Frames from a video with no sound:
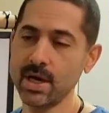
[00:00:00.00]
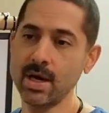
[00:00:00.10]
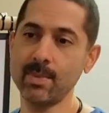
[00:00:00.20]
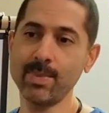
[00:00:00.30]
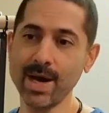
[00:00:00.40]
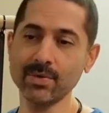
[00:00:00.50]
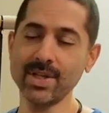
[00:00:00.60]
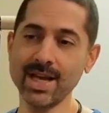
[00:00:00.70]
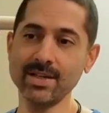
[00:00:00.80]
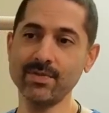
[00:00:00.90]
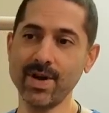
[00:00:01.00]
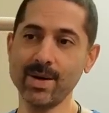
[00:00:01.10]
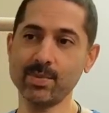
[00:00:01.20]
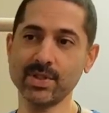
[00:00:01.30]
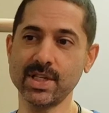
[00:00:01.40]
About
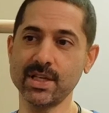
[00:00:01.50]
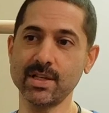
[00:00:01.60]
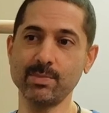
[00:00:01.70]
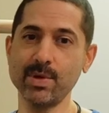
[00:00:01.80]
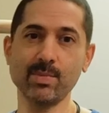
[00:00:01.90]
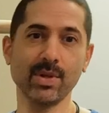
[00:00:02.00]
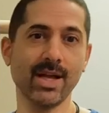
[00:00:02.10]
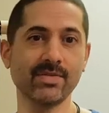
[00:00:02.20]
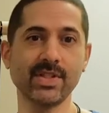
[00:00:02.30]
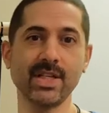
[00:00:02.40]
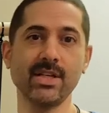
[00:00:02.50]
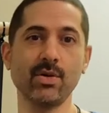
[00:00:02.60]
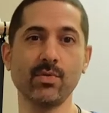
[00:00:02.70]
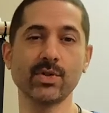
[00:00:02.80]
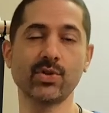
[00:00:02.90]
95% of the people I've seen
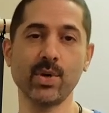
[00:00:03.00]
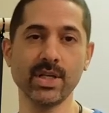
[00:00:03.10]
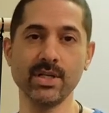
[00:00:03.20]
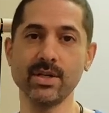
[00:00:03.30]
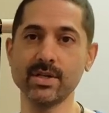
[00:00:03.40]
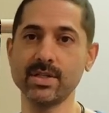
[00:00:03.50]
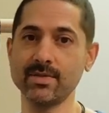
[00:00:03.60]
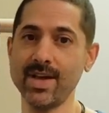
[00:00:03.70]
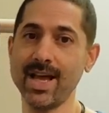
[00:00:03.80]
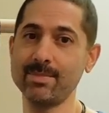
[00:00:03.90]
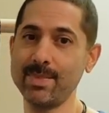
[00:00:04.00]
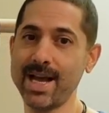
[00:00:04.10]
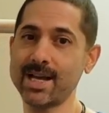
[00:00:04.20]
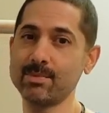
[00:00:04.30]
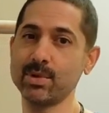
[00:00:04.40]
over 20 years have had
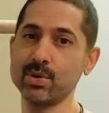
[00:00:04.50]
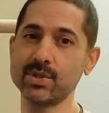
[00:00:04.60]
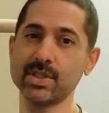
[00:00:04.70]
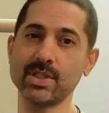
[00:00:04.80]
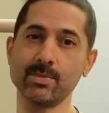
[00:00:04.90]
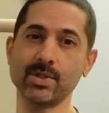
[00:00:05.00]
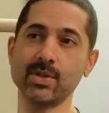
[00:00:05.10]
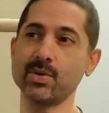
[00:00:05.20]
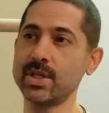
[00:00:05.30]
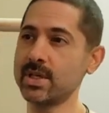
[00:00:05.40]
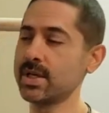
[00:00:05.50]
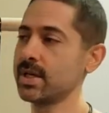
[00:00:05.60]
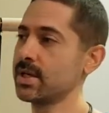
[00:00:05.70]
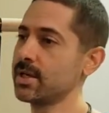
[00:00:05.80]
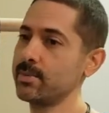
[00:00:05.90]
back and bloat to some degree.
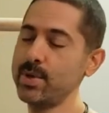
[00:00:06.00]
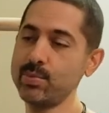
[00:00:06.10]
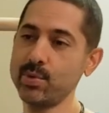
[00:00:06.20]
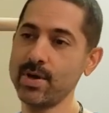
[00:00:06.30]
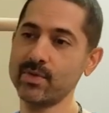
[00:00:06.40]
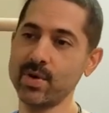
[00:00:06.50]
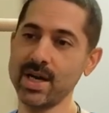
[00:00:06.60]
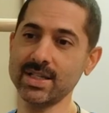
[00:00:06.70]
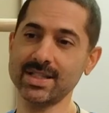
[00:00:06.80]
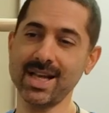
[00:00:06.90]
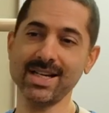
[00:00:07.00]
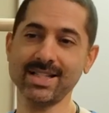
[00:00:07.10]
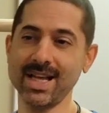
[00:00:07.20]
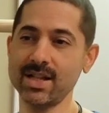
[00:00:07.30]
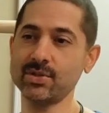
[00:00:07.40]
People who have chronic
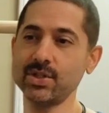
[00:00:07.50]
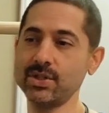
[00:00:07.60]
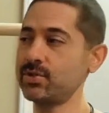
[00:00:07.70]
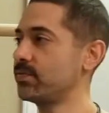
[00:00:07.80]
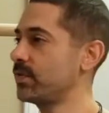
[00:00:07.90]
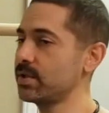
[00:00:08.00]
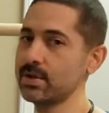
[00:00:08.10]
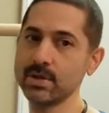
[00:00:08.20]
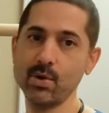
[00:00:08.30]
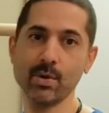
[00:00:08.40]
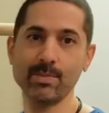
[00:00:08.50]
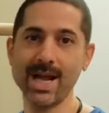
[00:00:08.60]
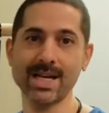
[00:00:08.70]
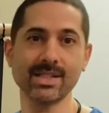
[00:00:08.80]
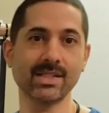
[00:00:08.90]
sinus allergies, you feel their lower
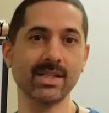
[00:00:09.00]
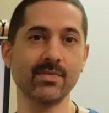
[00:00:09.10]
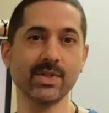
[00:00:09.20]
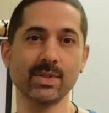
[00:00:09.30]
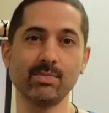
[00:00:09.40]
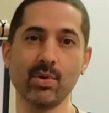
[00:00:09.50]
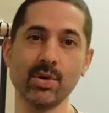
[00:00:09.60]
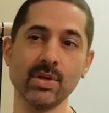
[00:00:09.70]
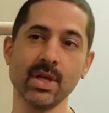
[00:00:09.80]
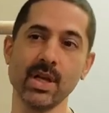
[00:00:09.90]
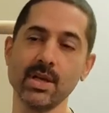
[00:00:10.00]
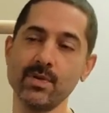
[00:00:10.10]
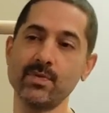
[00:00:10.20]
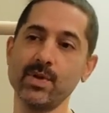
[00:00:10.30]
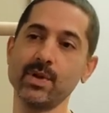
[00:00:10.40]
back, it's stiff as a board.
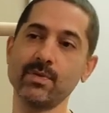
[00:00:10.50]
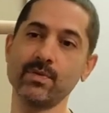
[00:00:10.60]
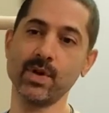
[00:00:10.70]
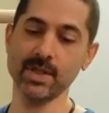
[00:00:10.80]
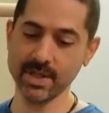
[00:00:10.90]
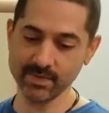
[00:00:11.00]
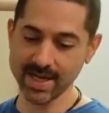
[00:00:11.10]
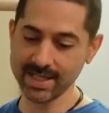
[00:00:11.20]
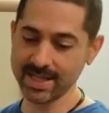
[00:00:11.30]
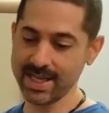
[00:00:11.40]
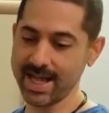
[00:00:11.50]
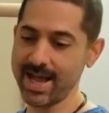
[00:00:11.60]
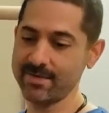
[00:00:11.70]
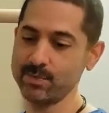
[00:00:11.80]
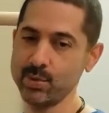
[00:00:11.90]
You feel the front, they've got that
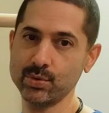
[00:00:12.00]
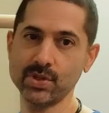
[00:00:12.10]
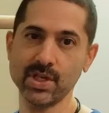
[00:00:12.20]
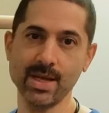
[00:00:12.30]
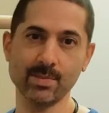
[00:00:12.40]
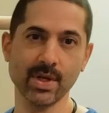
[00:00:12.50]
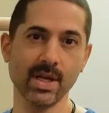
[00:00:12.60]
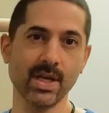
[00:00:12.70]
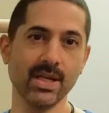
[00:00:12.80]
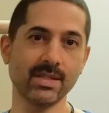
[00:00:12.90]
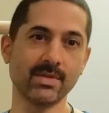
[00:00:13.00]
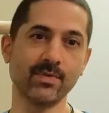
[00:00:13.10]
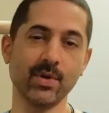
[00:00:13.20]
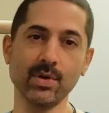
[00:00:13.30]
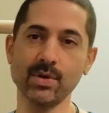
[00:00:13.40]
half moon shape. It's
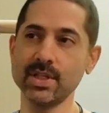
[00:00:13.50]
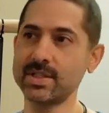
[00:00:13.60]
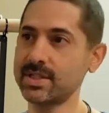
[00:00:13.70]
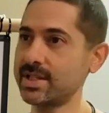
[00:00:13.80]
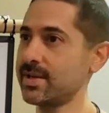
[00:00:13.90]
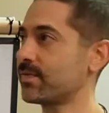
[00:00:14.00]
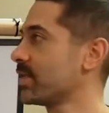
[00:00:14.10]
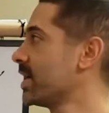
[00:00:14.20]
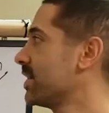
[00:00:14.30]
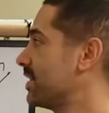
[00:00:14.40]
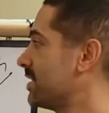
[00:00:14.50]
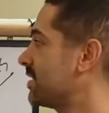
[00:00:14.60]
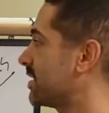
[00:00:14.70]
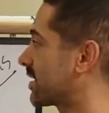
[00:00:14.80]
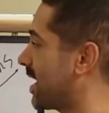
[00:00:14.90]
full, it's stiff. This
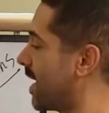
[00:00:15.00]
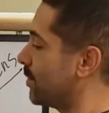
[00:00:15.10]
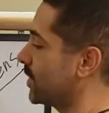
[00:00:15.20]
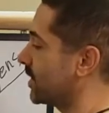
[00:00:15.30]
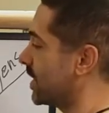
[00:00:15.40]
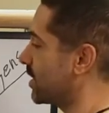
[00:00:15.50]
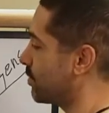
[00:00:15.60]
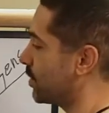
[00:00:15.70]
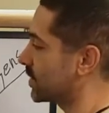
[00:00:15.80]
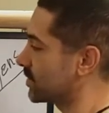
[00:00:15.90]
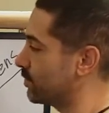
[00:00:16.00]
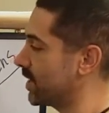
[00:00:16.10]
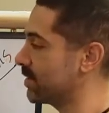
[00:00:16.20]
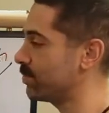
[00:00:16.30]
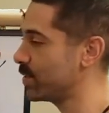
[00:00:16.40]
is a common thing amongst
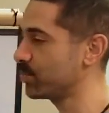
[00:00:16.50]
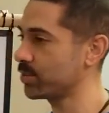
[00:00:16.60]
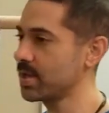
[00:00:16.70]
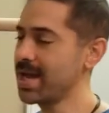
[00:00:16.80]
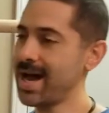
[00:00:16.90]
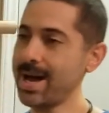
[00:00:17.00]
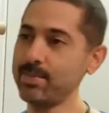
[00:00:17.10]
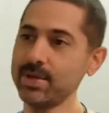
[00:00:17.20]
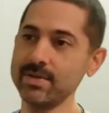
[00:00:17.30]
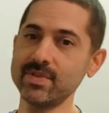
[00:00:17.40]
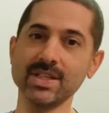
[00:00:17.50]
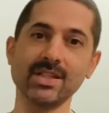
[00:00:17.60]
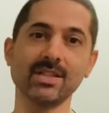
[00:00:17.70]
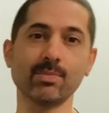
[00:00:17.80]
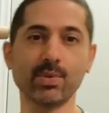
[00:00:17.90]
many people. I believe this
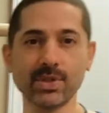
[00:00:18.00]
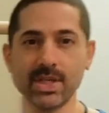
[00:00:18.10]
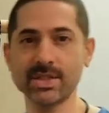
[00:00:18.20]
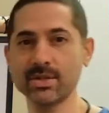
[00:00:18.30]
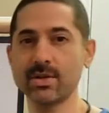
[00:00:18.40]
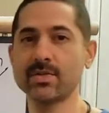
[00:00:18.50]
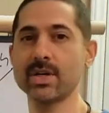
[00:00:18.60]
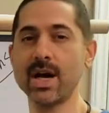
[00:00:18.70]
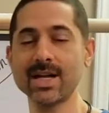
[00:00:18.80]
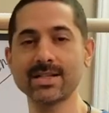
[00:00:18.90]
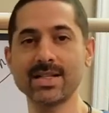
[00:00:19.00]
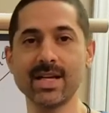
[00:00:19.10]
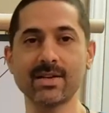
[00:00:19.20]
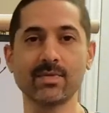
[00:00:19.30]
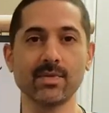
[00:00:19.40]
is a predictor of the
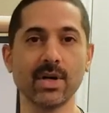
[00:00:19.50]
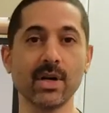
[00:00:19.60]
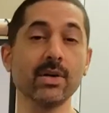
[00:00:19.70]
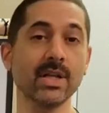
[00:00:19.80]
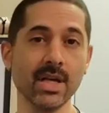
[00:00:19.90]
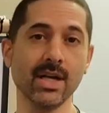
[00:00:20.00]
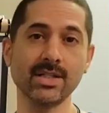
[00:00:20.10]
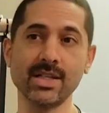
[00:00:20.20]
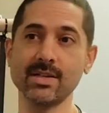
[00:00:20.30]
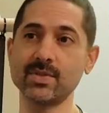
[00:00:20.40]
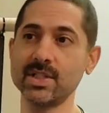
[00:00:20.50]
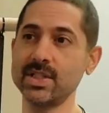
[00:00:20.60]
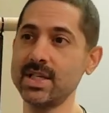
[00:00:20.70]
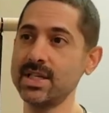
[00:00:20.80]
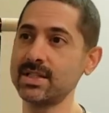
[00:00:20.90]
early onset of
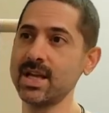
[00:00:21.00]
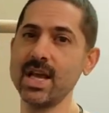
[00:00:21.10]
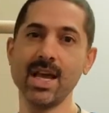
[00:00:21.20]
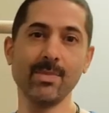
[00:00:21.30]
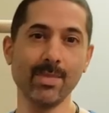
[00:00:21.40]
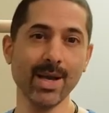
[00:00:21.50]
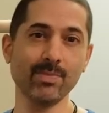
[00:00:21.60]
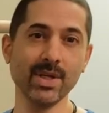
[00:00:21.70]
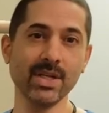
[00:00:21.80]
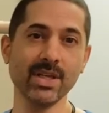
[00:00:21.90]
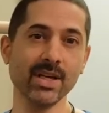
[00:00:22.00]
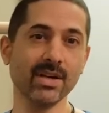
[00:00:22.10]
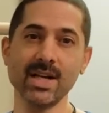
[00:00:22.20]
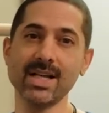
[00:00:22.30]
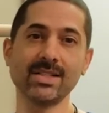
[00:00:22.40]
disease. It might be
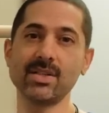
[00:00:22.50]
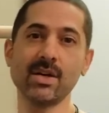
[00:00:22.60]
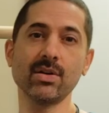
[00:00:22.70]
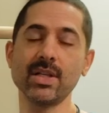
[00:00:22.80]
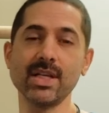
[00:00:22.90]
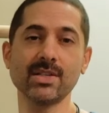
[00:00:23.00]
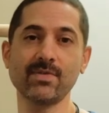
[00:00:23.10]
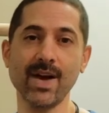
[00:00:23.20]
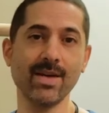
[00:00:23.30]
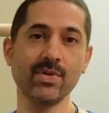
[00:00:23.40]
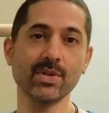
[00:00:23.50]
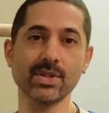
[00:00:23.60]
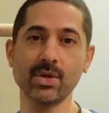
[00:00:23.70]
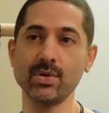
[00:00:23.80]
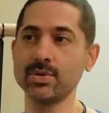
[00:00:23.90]
there as early as 5
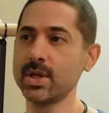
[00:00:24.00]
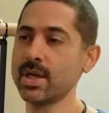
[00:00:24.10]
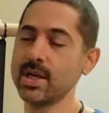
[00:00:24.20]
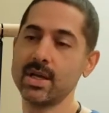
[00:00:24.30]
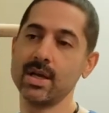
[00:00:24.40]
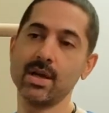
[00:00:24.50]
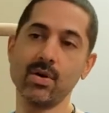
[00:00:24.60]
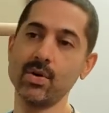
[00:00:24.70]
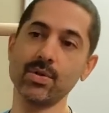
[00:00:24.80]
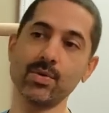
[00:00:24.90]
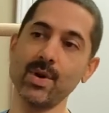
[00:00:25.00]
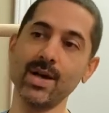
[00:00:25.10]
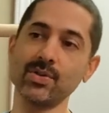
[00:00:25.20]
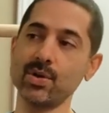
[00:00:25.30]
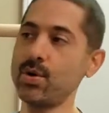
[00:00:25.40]
years old or
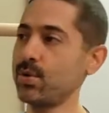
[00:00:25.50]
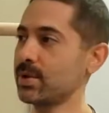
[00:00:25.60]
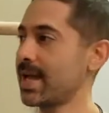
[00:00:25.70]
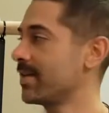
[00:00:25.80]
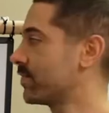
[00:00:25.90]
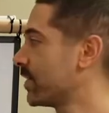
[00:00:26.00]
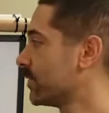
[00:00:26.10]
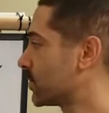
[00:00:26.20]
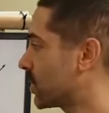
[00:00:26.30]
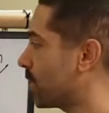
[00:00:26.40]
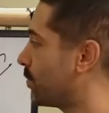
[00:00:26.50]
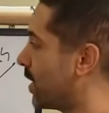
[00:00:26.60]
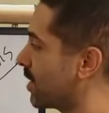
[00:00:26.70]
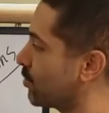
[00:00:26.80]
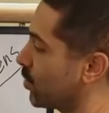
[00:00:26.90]
throughout your whole life. Start
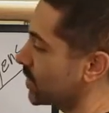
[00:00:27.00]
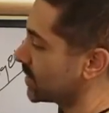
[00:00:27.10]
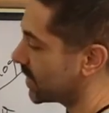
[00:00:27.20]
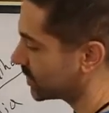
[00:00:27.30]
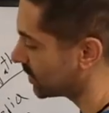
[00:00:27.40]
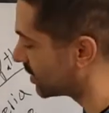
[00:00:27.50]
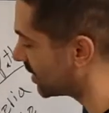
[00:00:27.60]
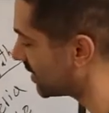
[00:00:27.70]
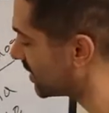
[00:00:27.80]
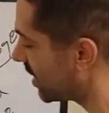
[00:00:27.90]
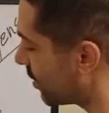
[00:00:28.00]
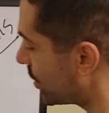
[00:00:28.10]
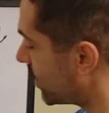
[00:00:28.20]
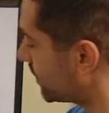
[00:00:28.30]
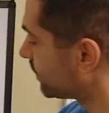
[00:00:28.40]
paying more attention to this
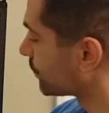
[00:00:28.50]
area.